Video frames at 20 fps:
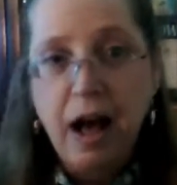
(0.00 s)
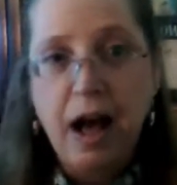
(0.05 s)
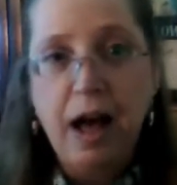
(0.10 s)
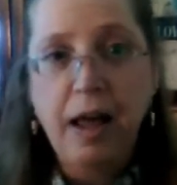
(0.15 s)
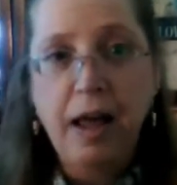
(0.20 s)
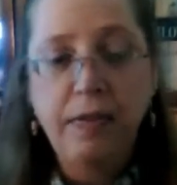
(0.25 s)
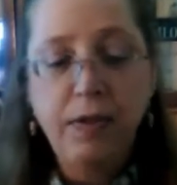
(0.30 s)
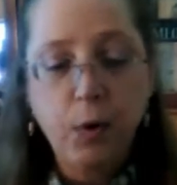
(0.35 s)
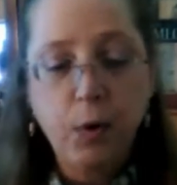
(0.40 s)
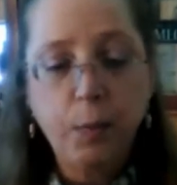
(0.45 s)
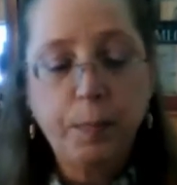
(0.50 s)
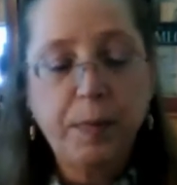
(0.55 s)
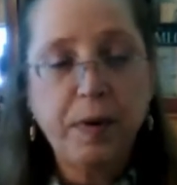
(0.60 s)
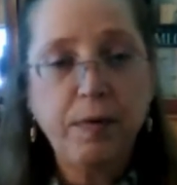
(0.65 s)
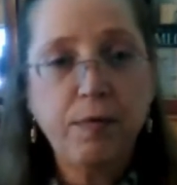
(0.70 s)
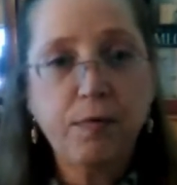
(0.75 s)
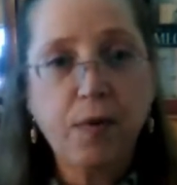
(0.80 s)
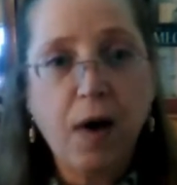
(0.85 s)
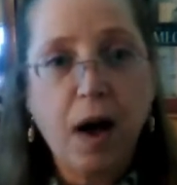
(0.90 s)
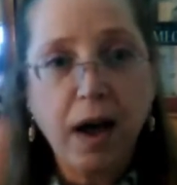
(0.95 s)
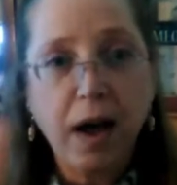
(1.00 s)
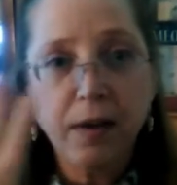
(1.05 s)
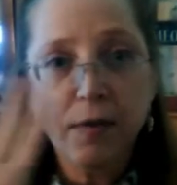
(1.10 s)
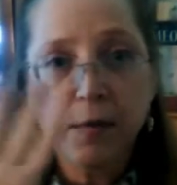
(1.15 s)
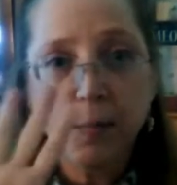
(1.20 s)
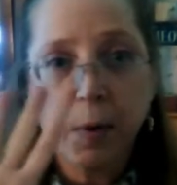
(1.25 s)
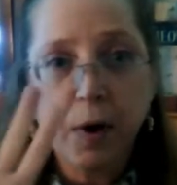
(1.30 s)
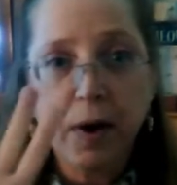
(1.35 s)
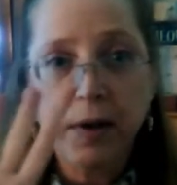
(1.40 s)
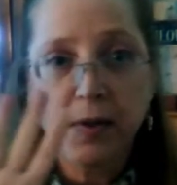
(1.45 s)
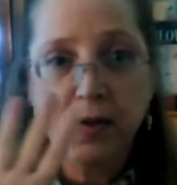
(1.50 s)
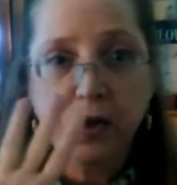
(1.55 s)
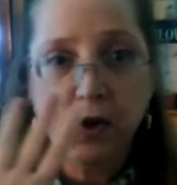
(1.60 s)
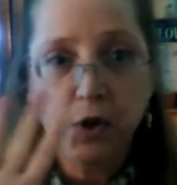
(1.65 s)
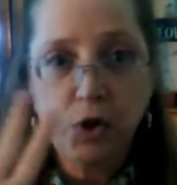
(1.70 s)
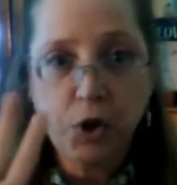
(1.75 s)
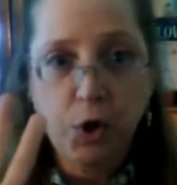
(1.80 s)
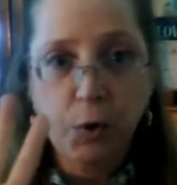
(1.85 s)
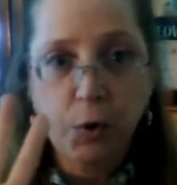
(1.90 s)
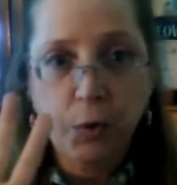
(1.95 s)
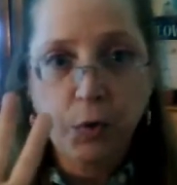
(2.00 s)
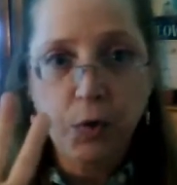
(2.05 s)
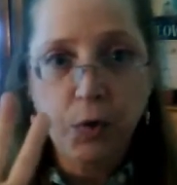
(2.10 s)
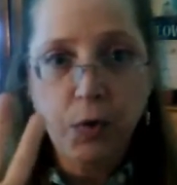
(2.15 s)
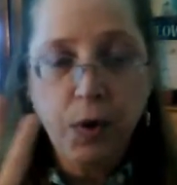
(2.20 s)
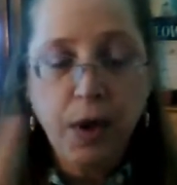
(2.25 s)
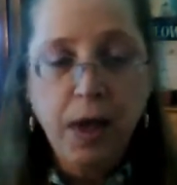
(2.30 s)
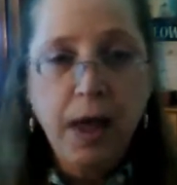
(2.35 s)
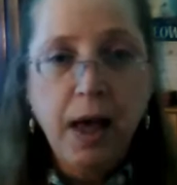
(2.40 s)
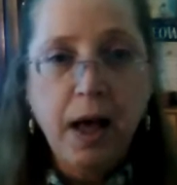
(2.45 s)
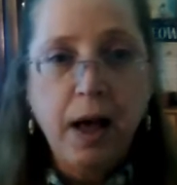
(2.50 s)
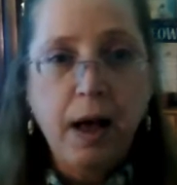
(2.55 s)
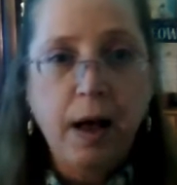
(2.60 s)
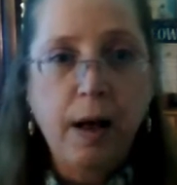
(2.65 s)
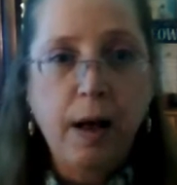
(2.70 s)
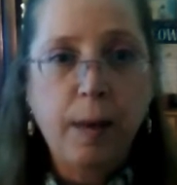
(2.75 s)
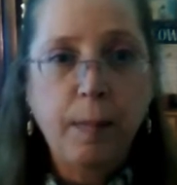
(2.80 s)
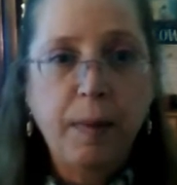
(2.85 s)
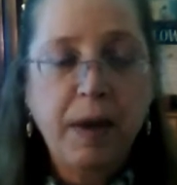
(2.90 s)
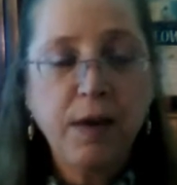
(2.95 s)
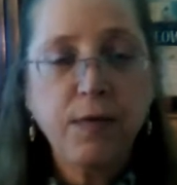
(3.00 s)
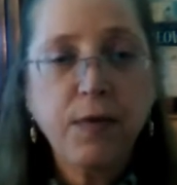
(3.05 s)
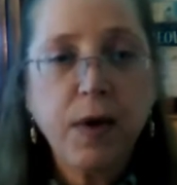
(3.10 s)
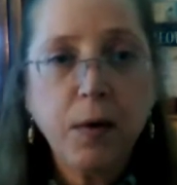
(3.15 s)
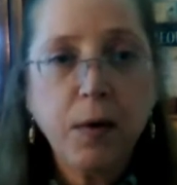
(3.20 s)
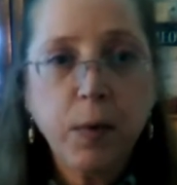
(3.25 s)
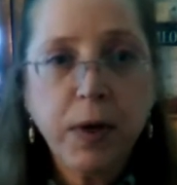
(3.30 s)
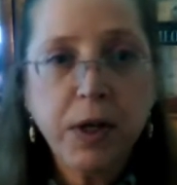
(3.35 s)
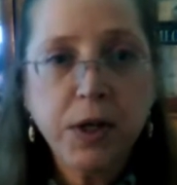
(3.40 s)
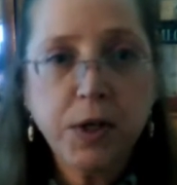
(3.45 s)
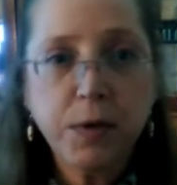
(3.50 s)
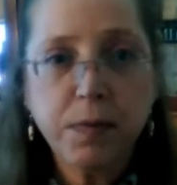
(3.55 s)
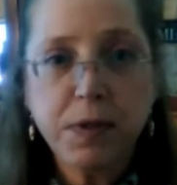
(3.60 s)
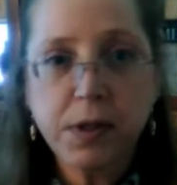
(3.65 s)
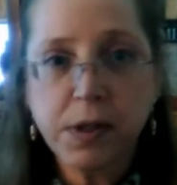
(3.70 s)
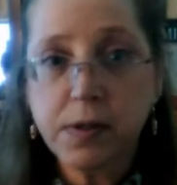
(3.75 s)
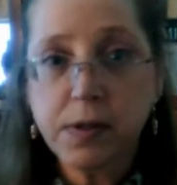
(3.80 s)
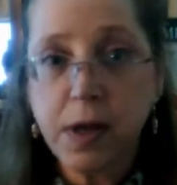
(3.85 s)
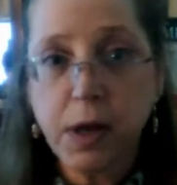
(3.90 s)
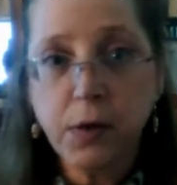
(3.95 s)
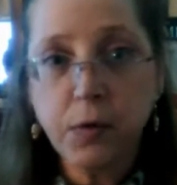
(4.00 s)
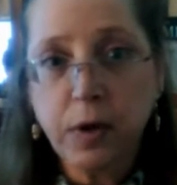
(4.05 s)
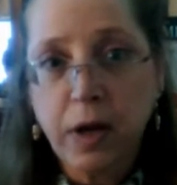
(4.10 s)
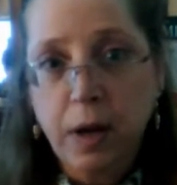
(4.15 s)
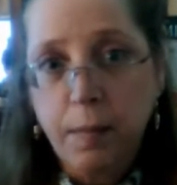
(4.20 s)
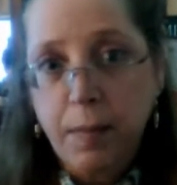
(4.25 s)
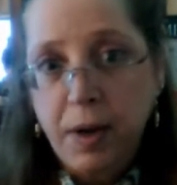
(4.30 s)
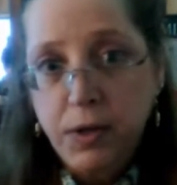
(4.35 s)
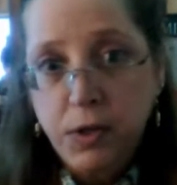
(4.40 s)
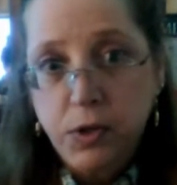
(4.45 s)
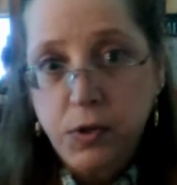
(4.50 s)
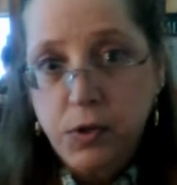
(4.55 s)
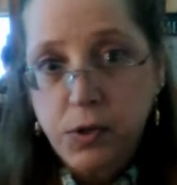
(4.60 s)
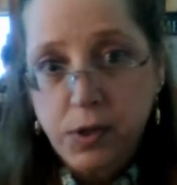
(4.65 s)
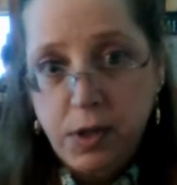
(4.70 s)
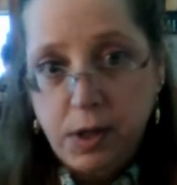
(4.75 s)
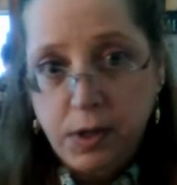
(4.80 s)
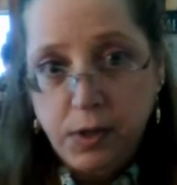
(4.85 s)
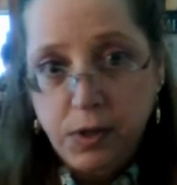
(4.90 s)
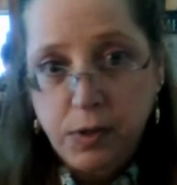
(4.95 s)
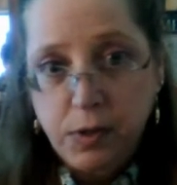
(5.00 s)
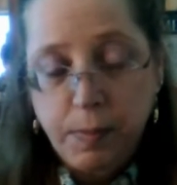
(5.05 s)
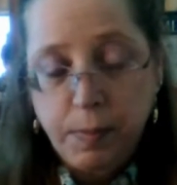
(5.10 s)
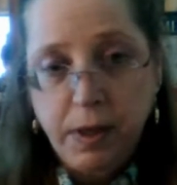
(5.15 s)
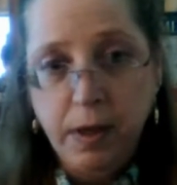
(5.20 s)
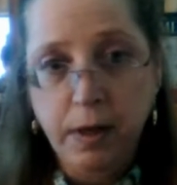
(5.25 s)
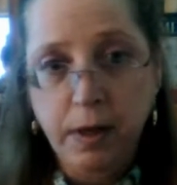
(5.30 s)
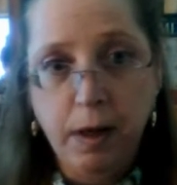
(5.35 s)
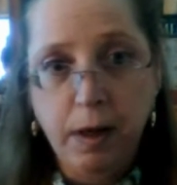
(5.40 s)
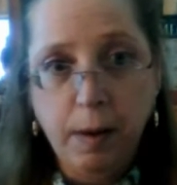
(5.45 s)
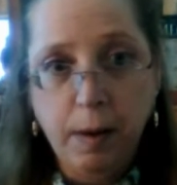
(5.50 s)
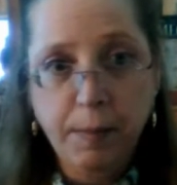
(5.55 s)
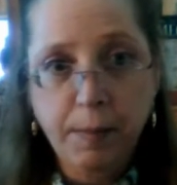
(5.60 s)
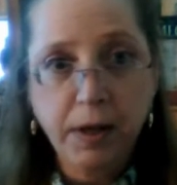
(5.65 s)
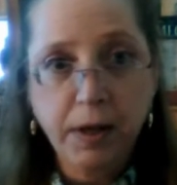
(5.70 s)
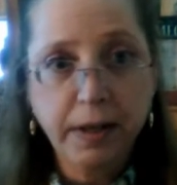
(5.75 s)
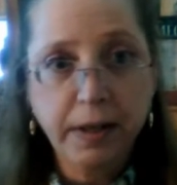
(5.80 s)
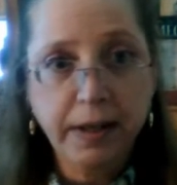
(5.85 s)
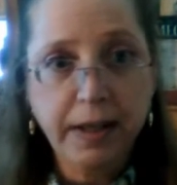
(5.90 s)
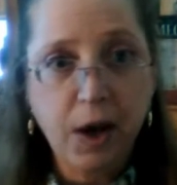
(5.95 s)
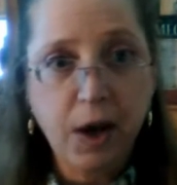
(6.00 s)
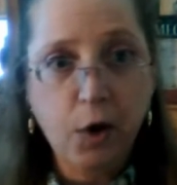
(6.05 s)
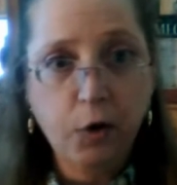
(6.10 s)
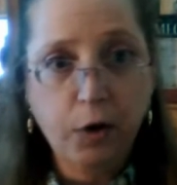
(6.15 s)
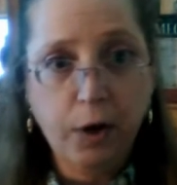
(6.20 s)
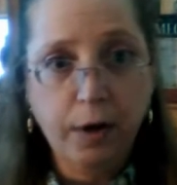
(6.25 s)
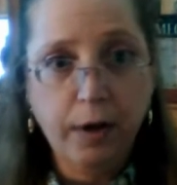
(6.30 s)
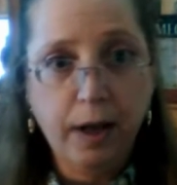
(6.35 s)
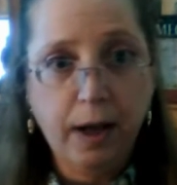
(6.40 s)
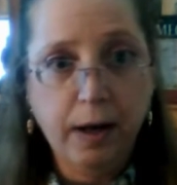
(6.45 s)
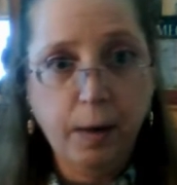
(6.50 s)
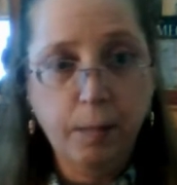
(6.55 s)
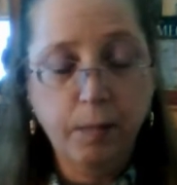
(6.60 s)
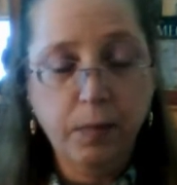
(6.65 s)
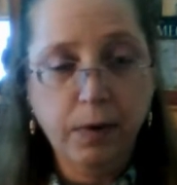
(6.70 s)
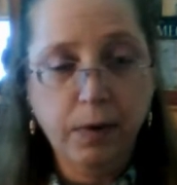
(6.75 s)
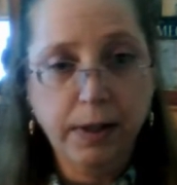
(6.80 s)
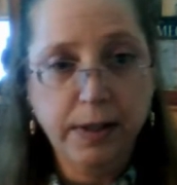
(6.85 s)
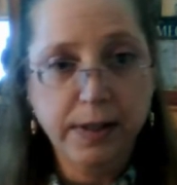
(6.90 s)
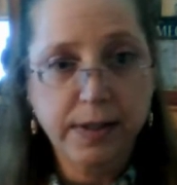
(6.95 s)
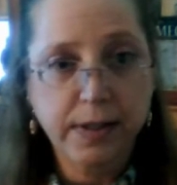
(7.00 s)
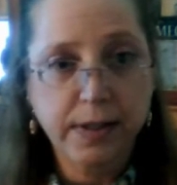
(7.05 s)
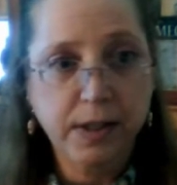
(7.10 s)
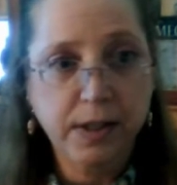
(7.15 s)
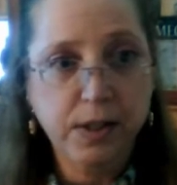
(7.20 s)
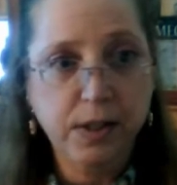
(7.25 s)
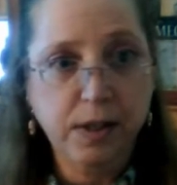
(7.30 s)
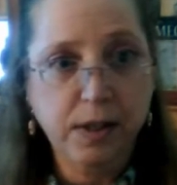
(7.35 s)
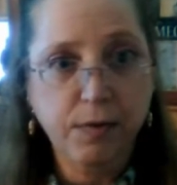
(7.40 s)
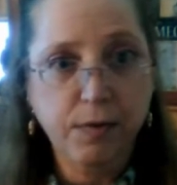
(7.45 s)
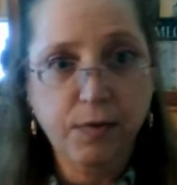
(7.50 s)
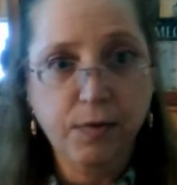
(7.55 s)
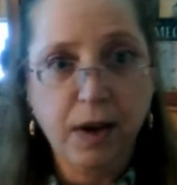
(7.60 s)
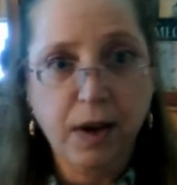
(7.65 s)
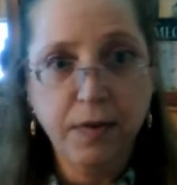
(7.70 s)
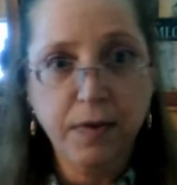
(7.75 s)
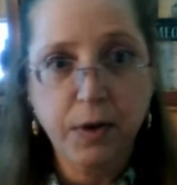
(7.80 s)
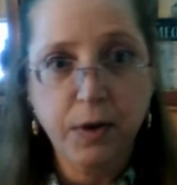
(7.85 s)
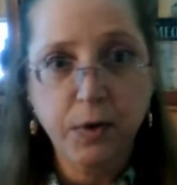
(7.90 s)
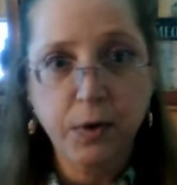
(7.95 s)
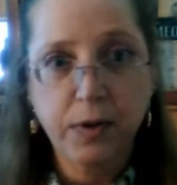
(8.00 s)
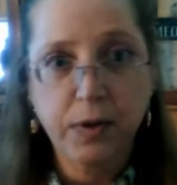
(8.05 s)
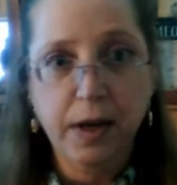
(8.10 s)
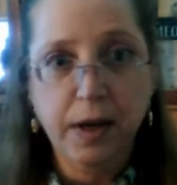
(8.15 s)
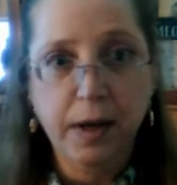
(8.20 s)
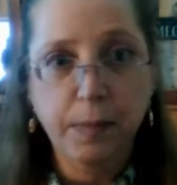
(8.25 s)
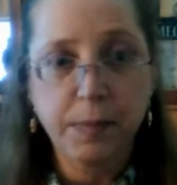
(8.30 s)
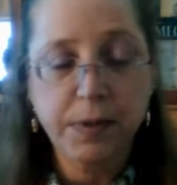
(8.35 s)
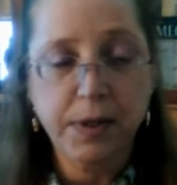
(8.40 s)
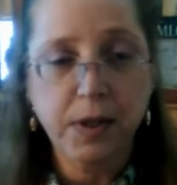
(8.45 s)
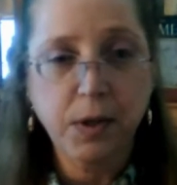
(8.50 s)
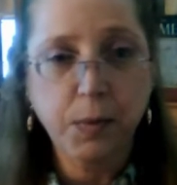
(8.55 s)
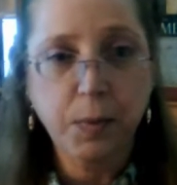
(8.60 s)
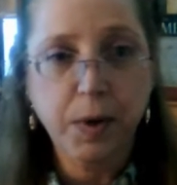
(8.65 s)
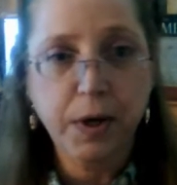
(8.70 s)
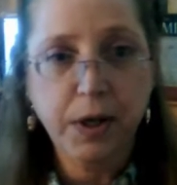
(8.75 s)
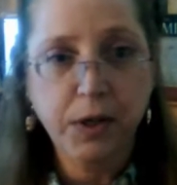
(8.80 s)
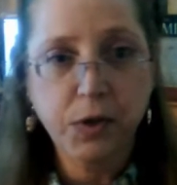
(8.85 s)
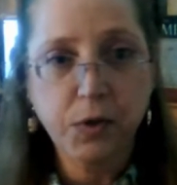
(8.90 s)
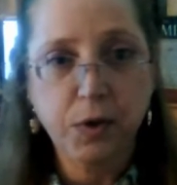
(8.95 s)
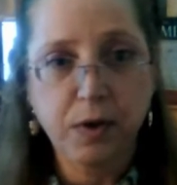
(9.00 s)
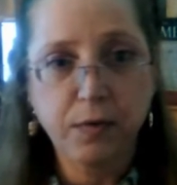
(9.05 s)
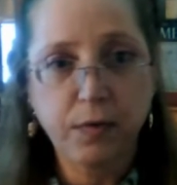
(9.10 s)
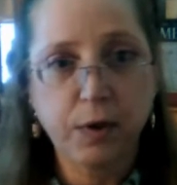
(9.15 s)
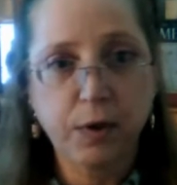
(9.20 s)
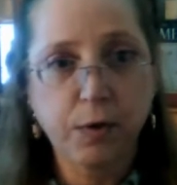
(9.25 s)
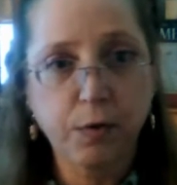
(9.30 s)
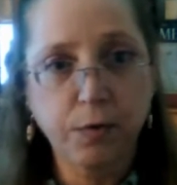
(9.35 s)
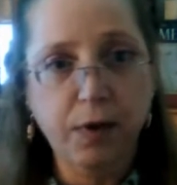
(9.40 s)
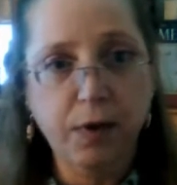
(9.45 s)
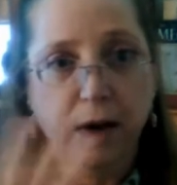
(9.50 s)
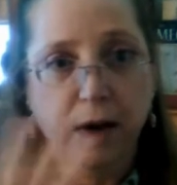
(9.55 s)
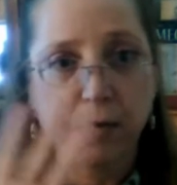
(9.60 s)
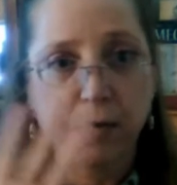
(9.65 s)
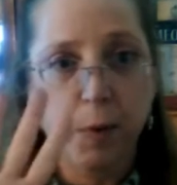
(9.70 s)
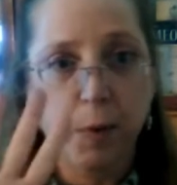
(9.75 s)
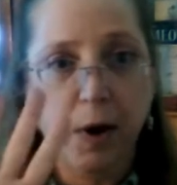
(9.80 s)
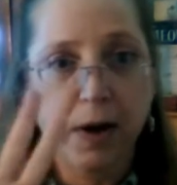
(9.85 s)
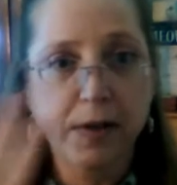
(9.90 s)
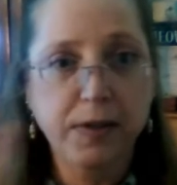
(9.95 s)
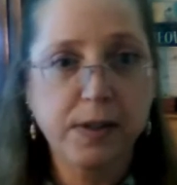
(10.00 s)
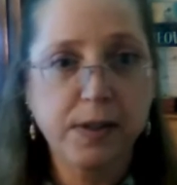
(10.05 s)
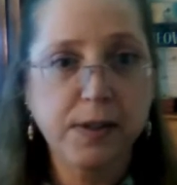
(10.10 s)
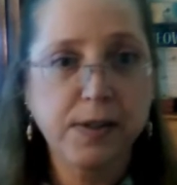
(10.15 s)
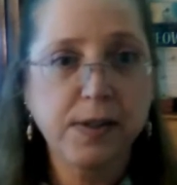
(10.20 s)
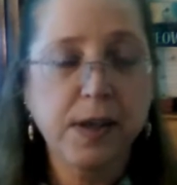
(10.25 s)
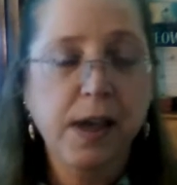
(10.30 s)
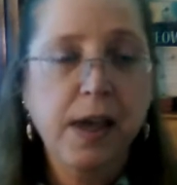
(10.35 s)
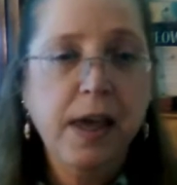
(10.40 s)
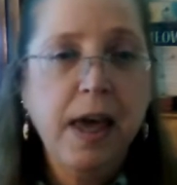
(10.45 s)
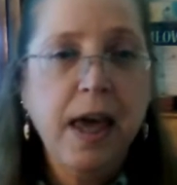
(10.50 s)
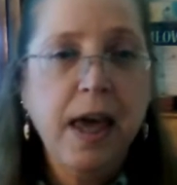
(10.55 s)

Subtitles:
And there will be five prizes total. If I reach 600, I might do six, but I'm not going to count on that. Like I said, it's a 500 that I'm celebrating, so I figure five prizes.